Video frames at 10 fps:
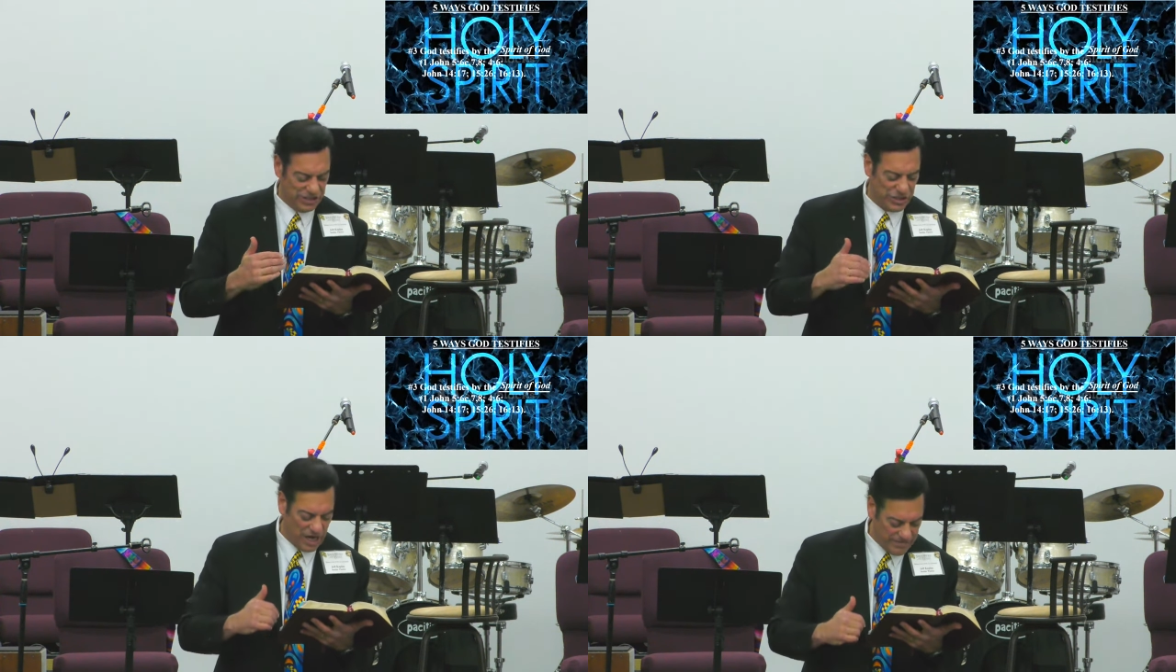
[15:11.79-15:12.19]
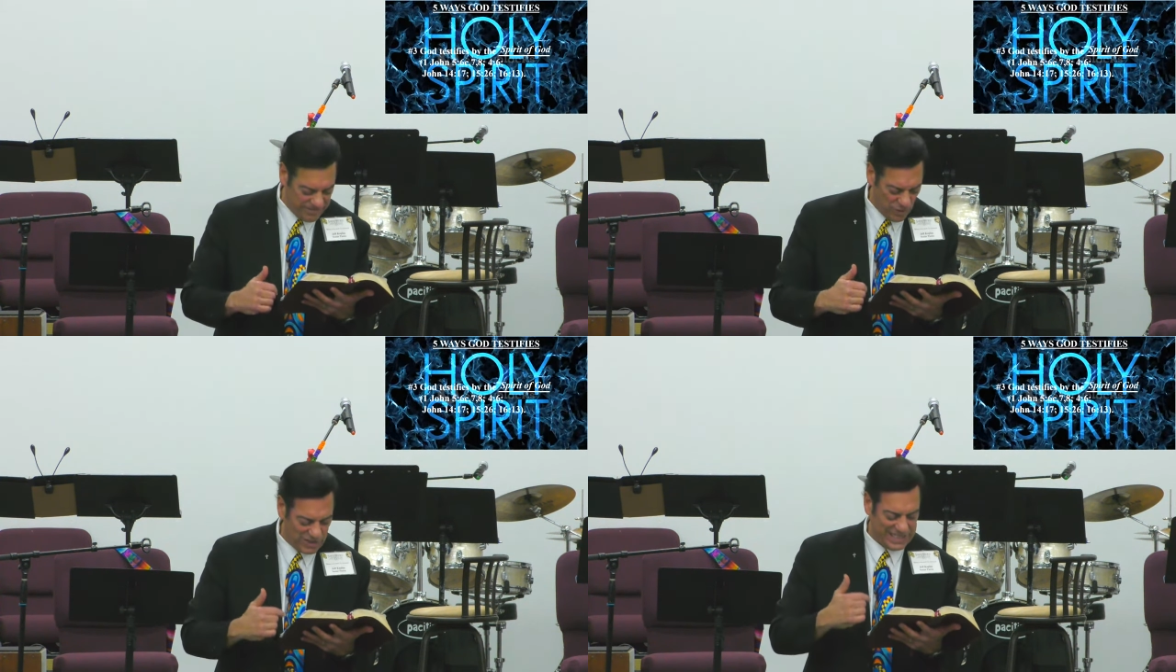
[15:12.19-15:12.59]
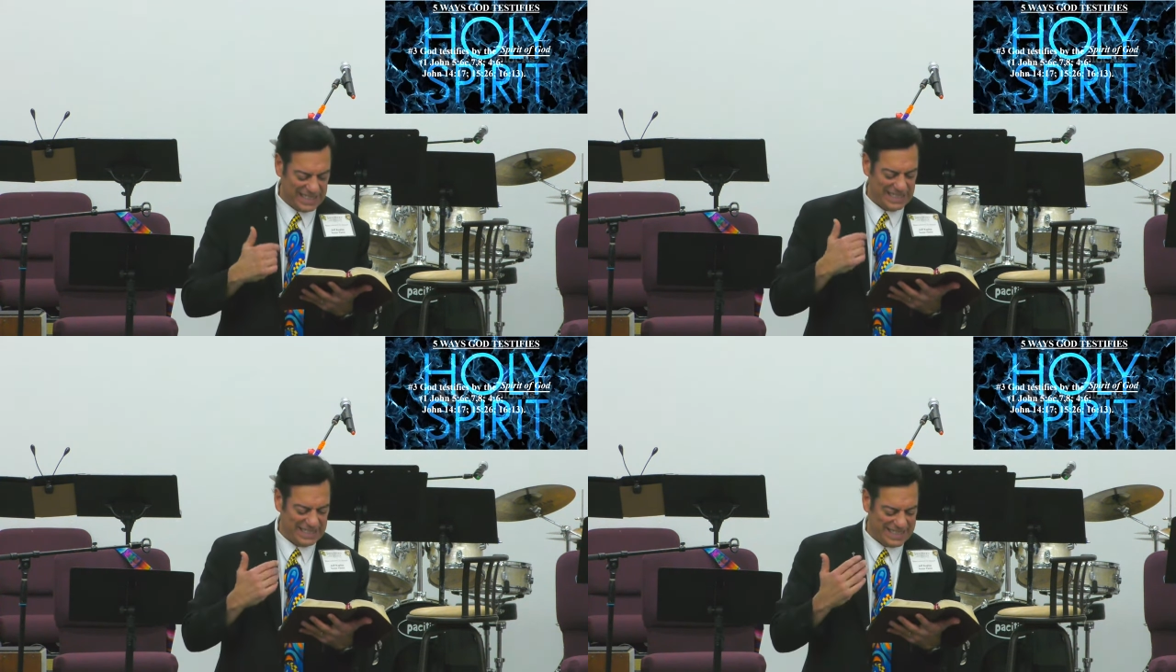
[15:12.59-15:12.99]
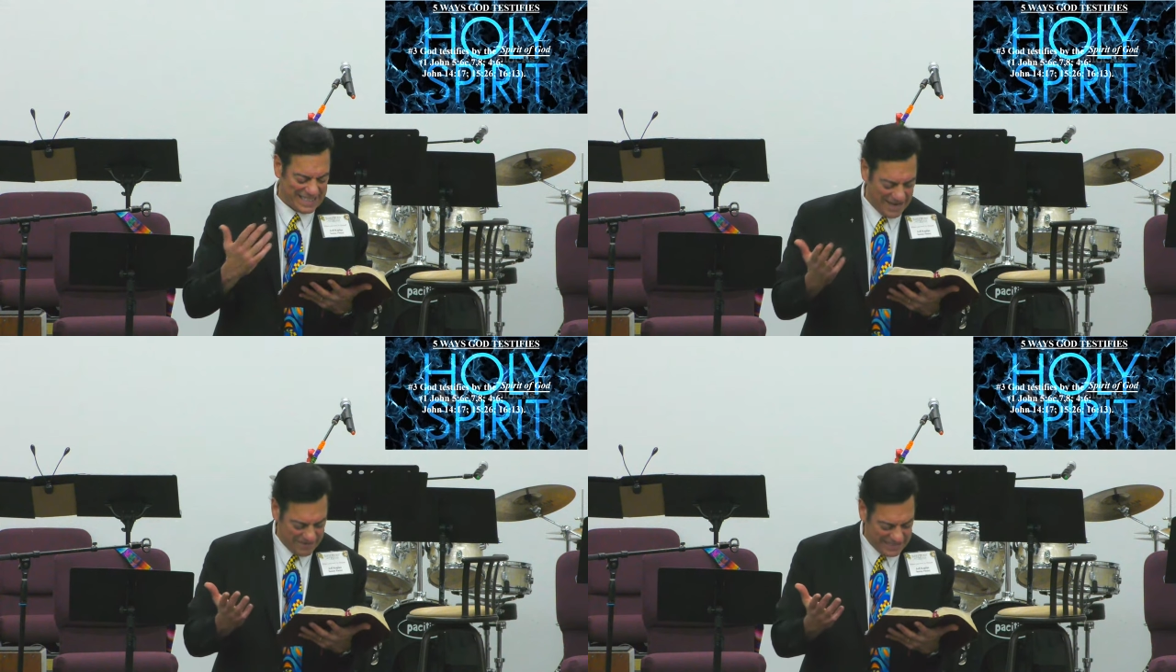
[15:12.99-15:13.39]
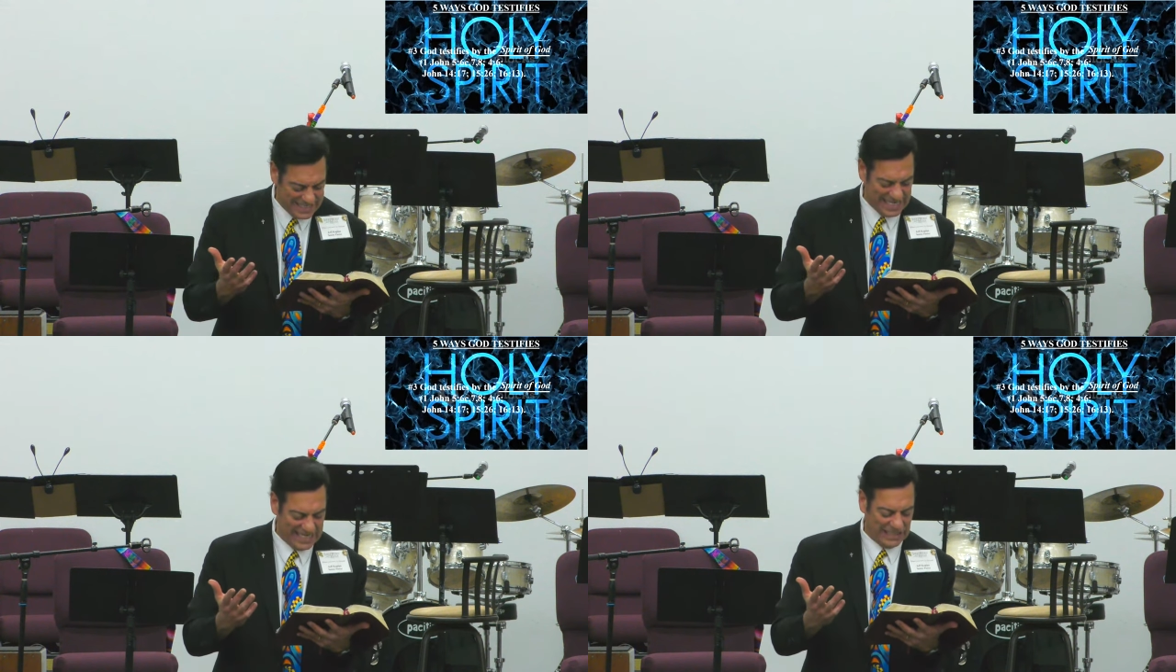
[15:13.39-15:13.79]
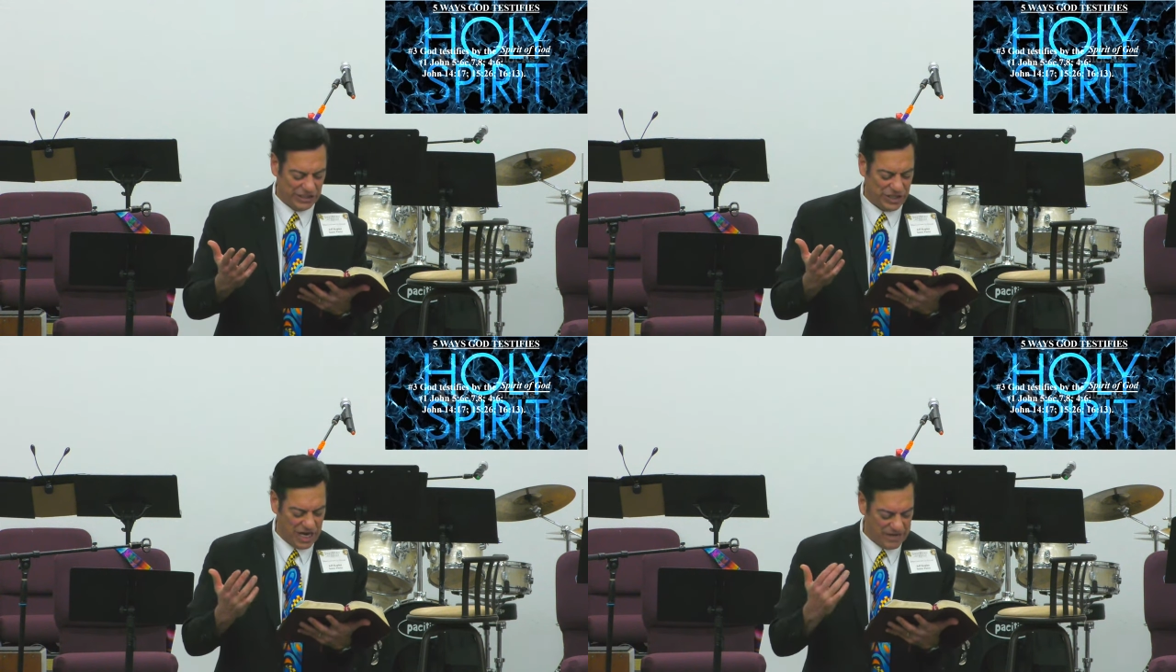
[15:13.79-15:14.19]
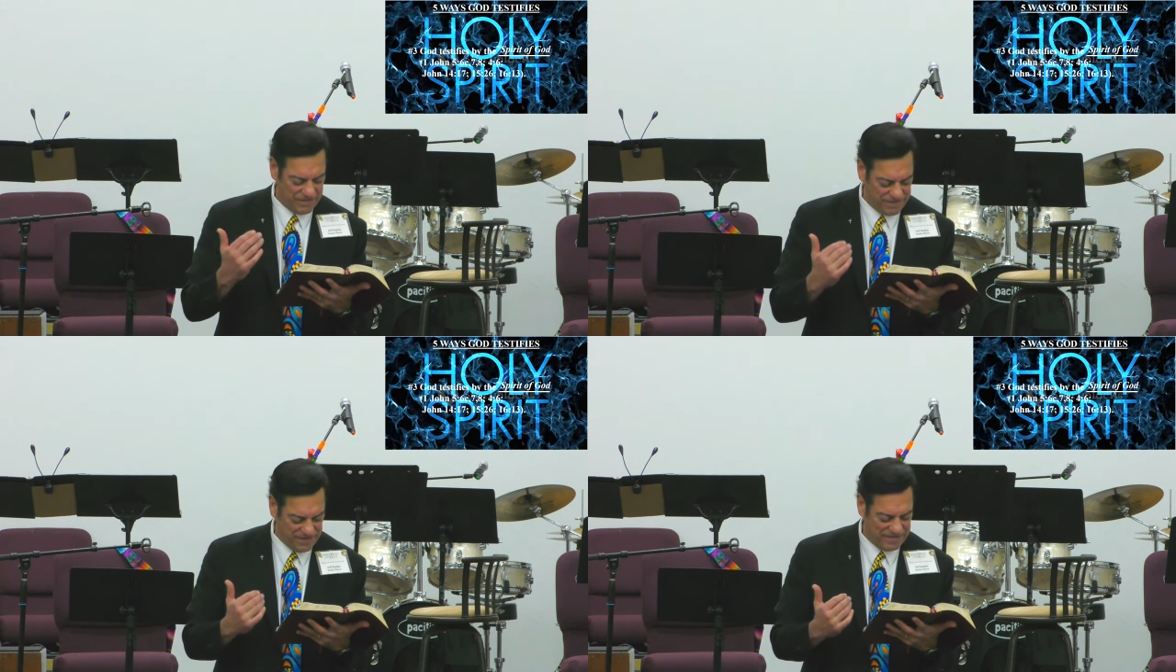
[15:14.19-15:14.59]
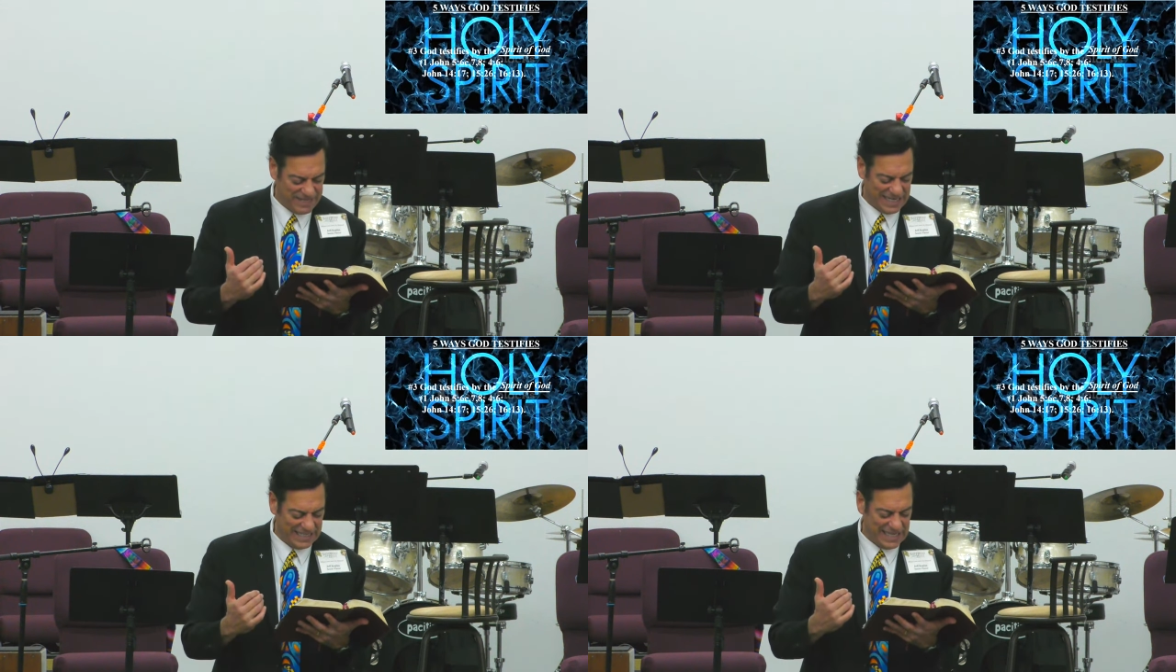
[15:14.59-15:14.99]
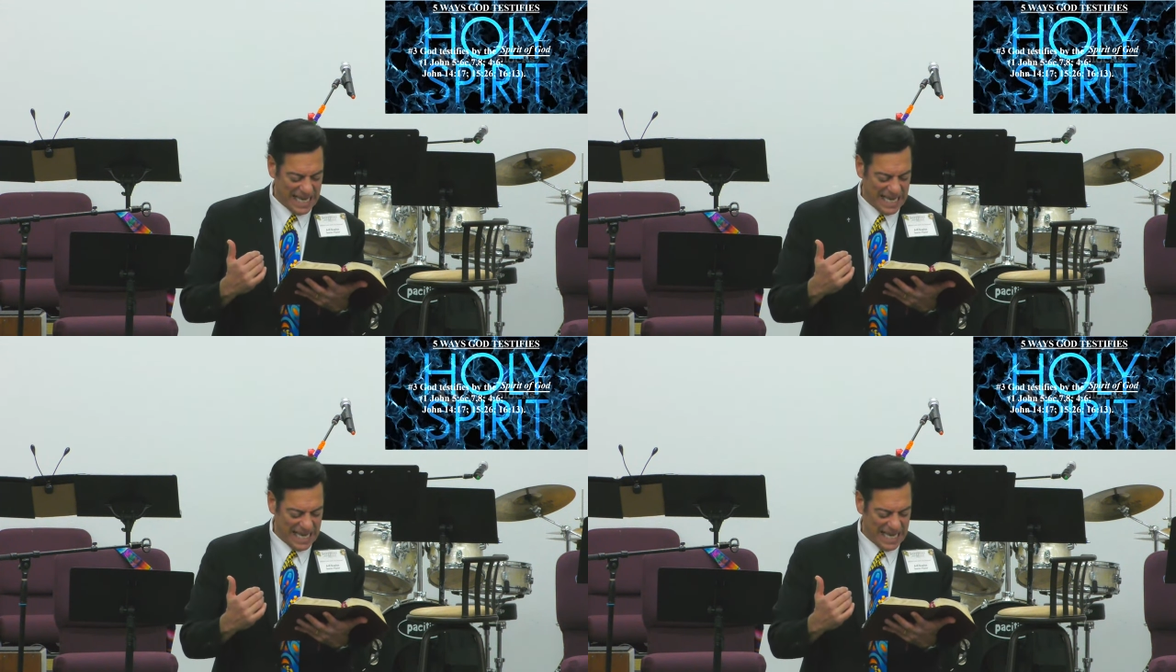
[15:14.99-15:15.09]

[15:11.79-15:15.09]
John 14, 17, John 15,